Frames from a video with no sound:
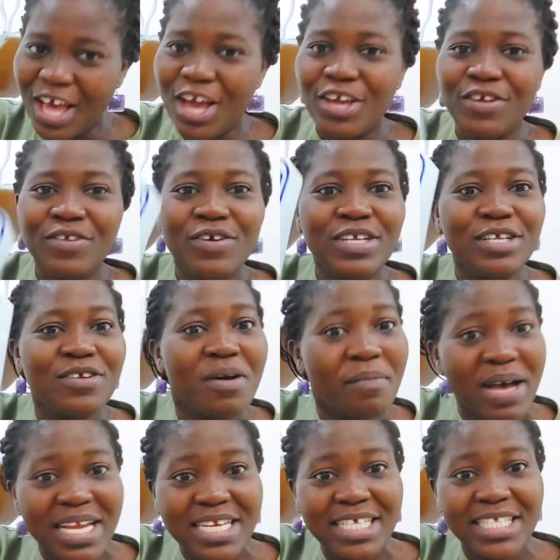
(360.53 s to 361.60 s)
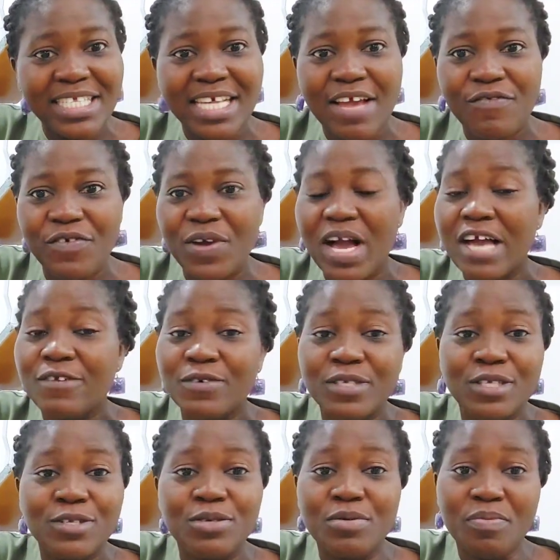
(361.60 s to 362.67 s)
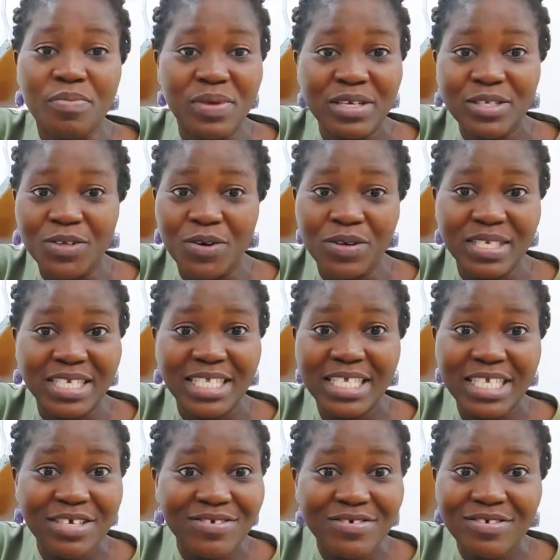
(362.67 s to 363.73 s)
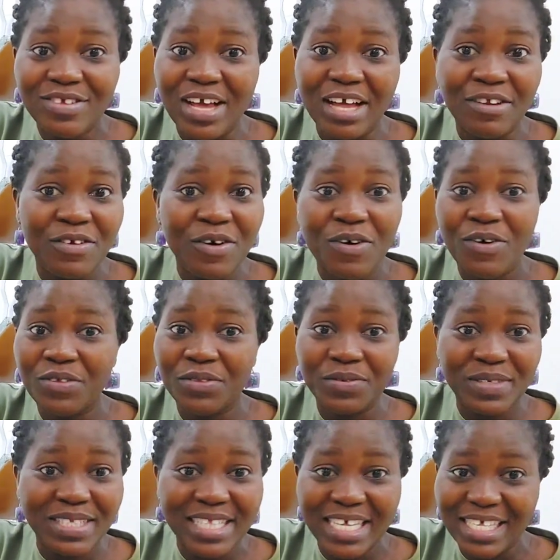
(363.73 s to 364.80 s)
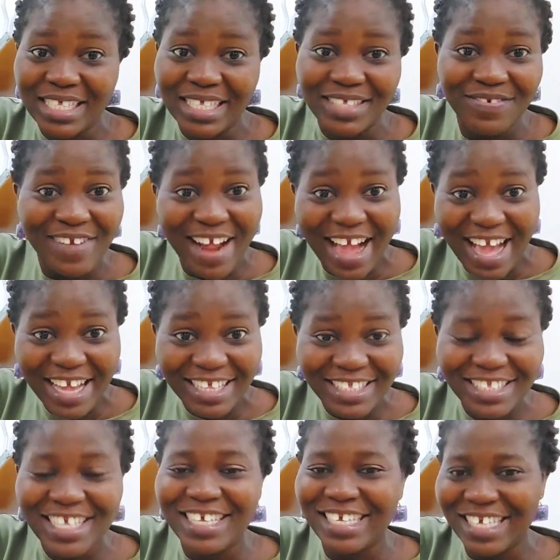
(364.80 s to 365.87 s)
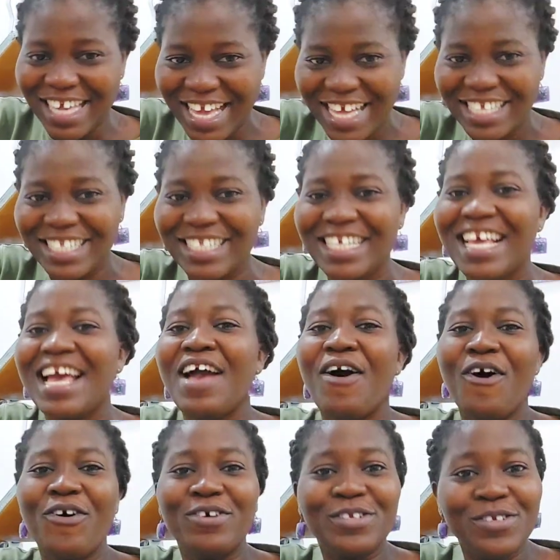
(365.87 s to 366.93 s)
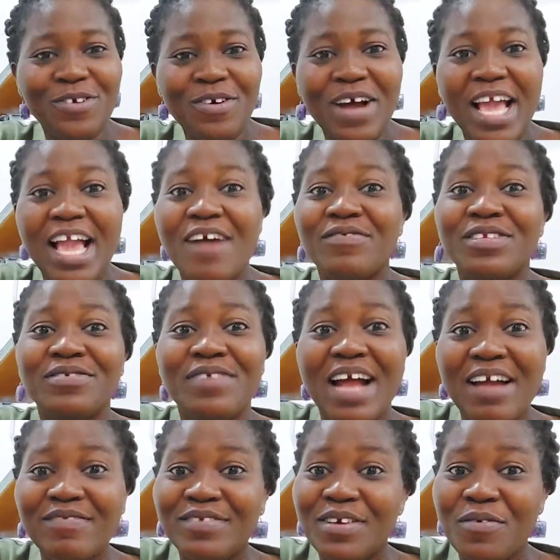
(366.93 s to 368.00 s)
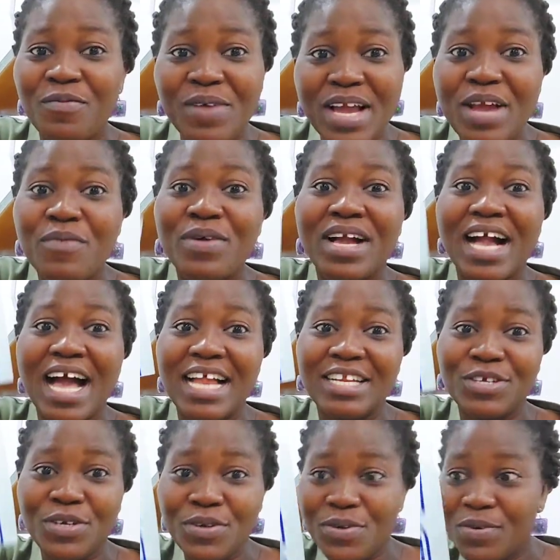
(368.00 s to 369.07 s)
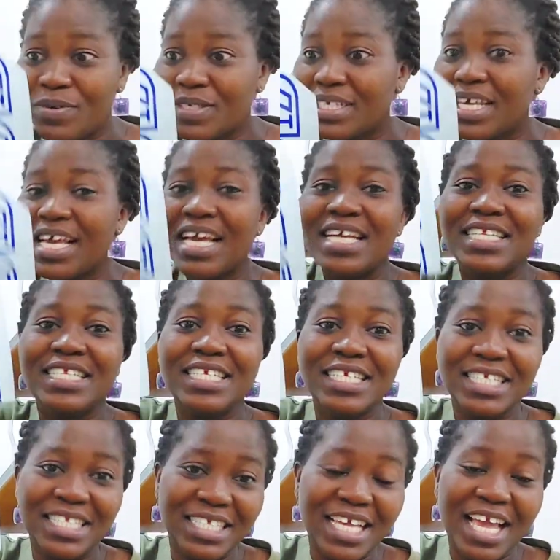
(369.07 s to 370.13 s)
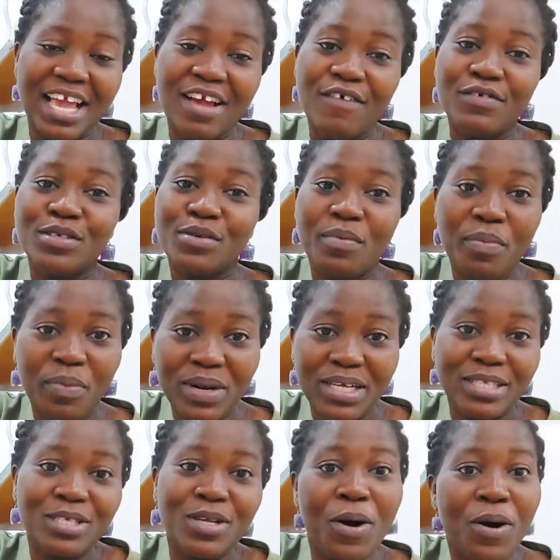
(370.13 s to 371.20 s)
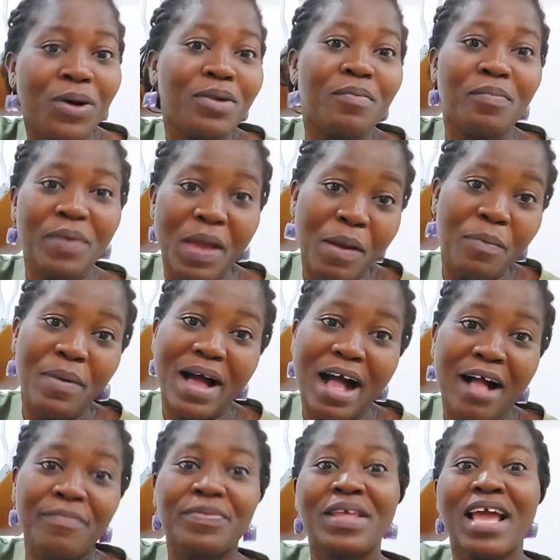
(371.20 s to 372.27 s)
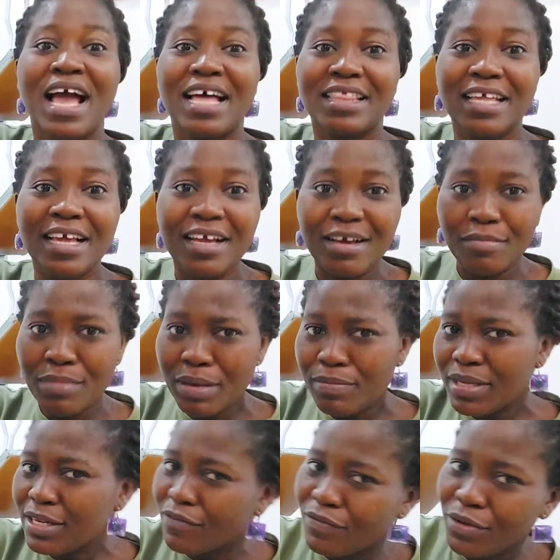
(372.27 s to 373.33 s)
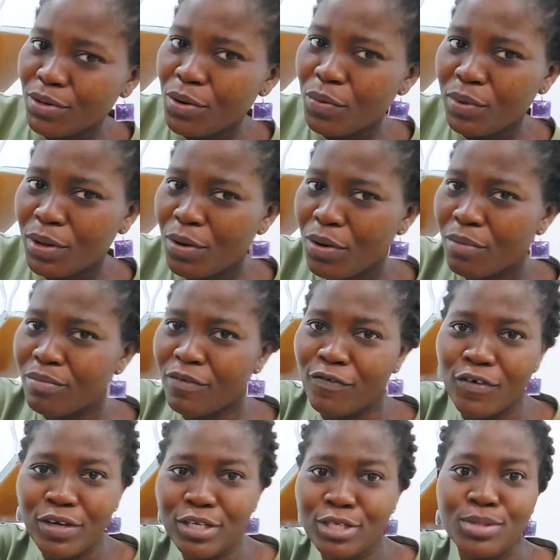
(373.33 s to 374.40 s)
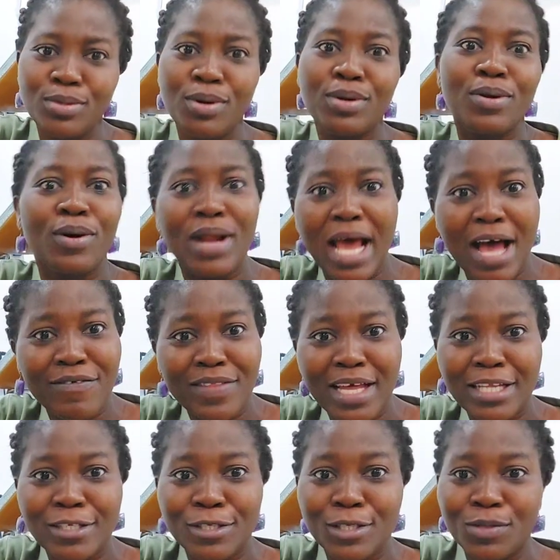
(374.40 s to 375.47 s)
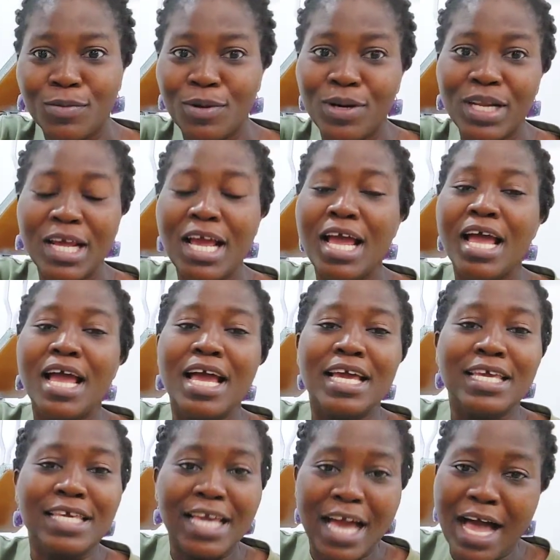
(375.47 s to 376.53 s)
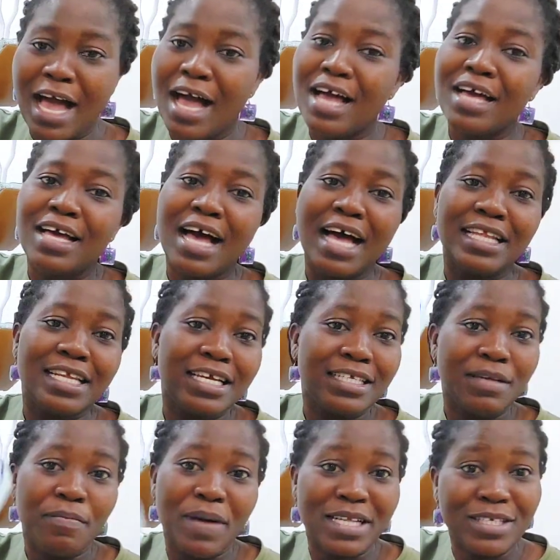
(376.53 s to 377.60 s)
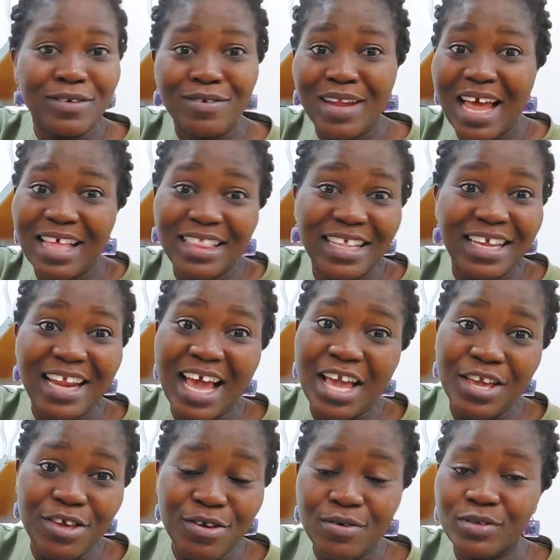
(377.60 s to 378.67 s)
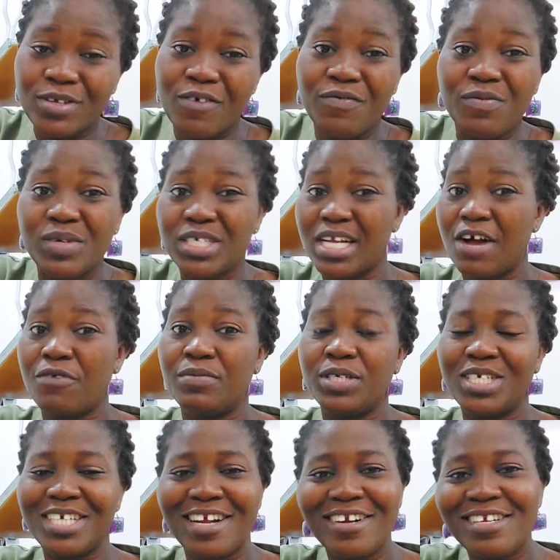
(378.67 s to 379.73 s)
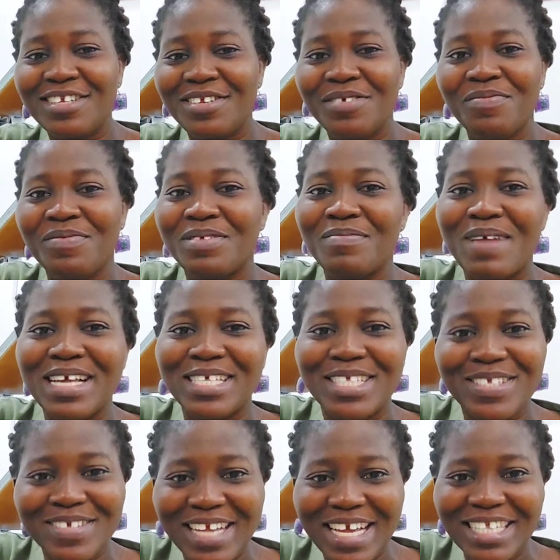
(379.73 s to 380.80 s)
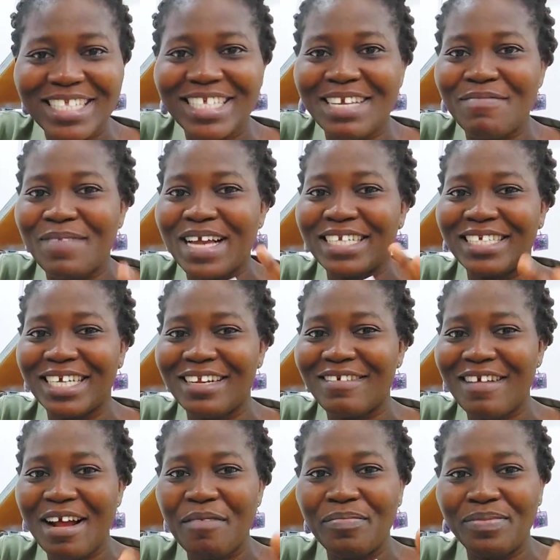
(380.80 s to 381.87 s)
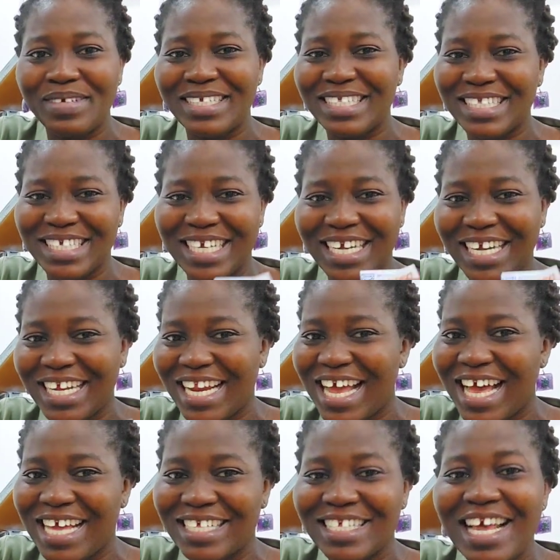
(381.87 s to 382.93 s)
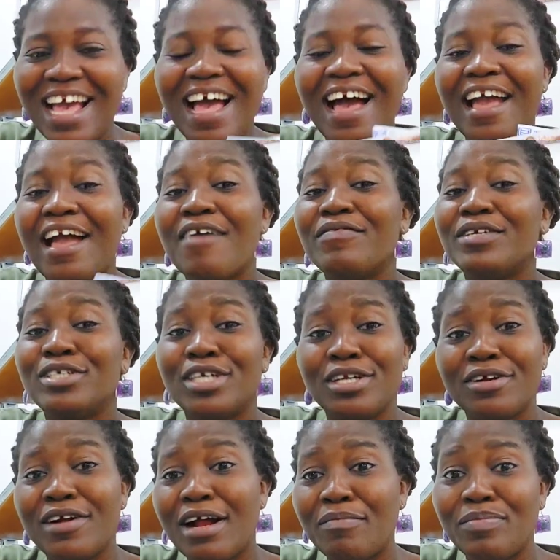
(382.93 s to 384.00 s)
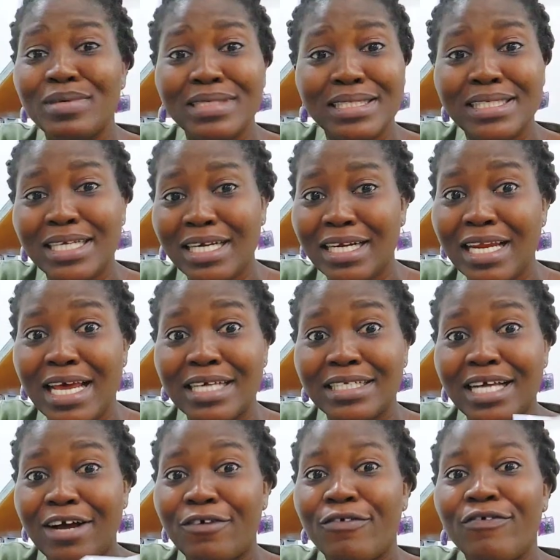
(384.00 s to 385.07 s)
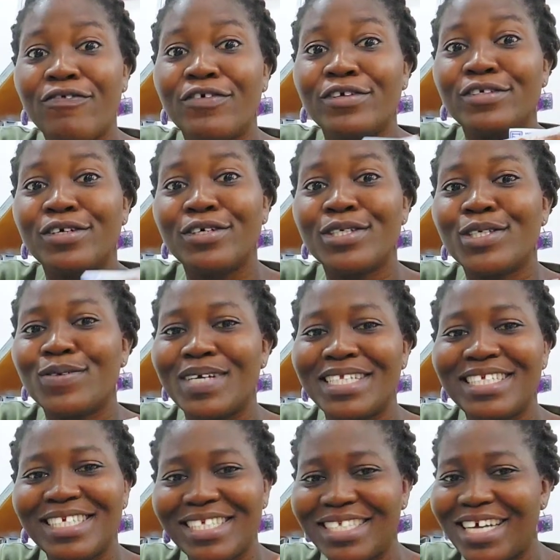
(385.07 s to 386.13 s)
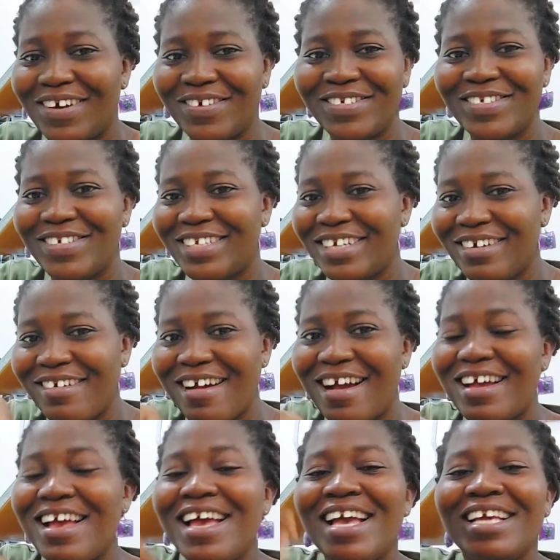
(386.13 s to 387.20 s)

You know the normal DTF, you can't use it to print on steel and all those things, right? Yes. Although I have derived a way we can use DTF to print on paper. I think maybe the video will come before this one or after this one. Yeah, and there's a particular thing I use, of which I'll be sharing it with my students in my general printing class. I have a general printing class that go for just 20,000 naira.